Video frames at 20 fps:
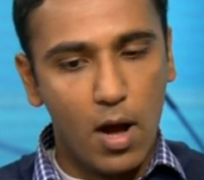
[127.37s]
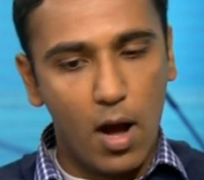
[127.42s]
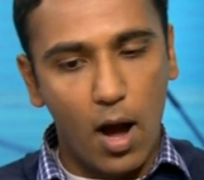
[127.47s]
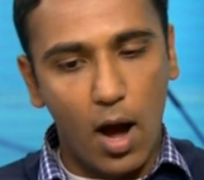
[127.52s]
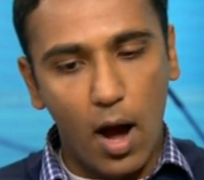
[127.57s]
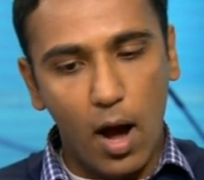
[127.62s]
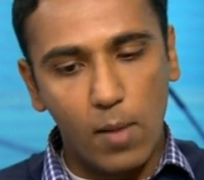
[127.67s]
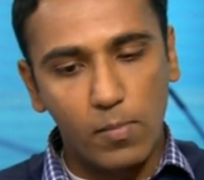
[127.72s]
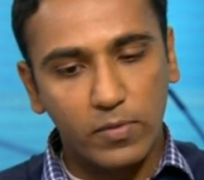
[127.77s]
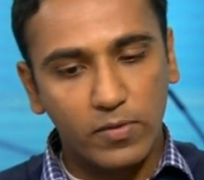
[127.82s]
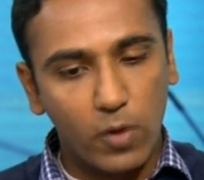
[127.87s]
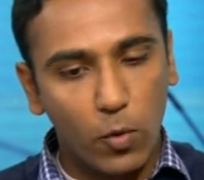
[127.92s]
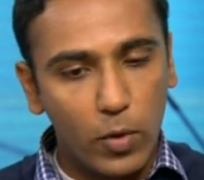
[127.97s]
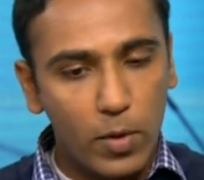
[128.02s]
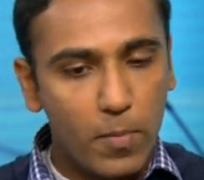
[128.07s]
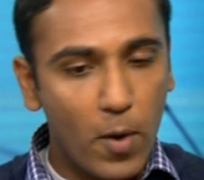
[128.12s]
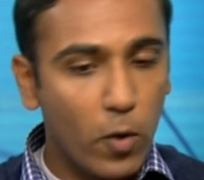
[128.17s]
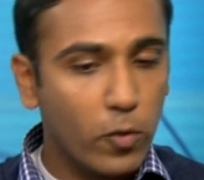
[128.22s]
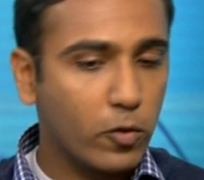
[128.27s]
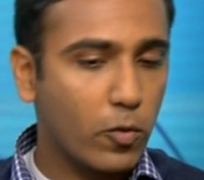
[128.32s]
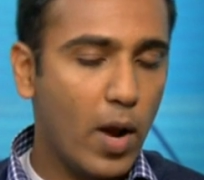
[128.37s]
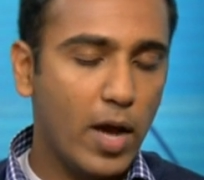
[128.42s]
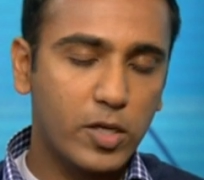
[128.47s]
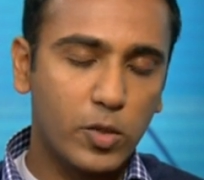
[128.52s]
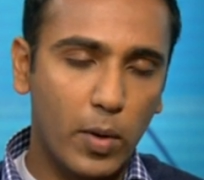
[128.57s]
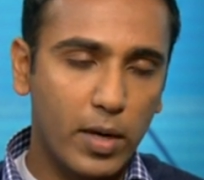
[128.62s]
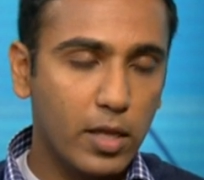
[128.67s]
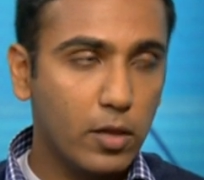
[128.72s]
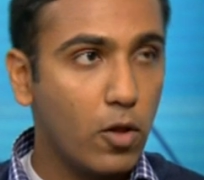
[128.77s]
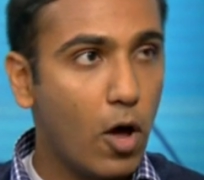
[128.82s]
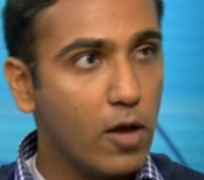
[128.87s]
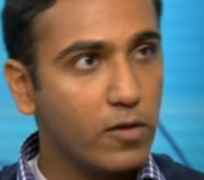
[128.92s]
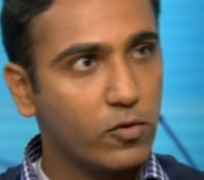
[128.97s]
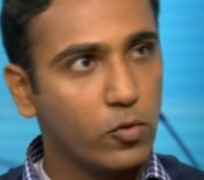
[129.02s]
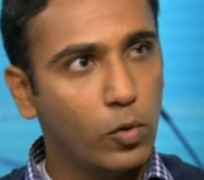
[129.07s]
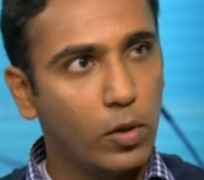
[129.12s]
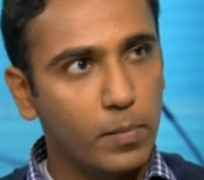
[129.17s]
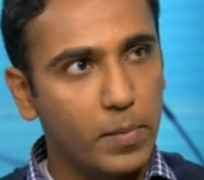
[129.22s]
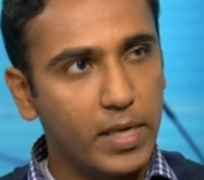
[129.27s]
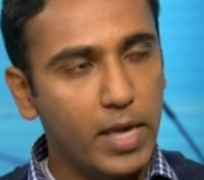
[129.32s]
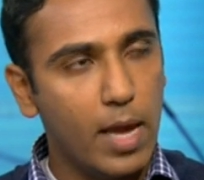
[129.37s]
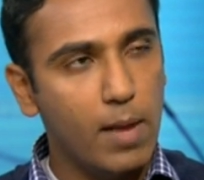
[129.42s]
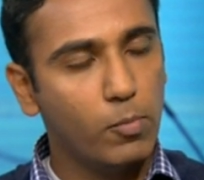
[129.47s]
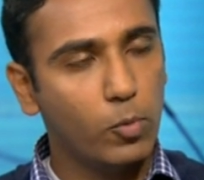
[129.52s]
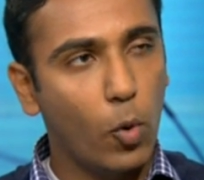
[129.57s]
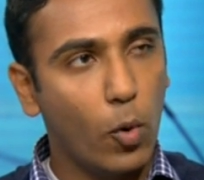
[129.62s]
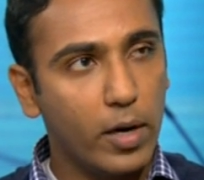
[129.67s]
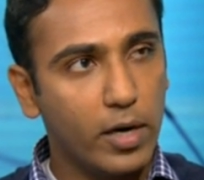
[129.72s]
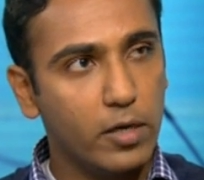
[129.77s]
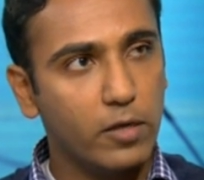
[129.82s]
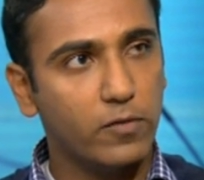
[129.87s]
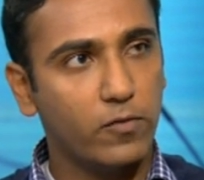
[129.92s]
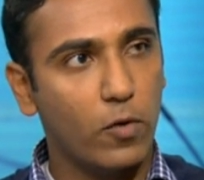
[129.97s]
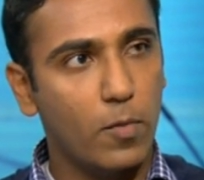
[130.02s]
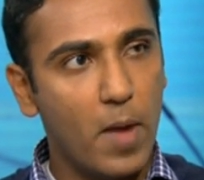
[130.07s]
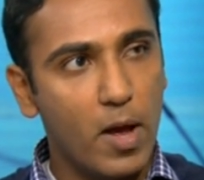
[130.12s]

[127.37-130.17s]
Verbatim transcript: Um, so we both graduated law school and became lawyers for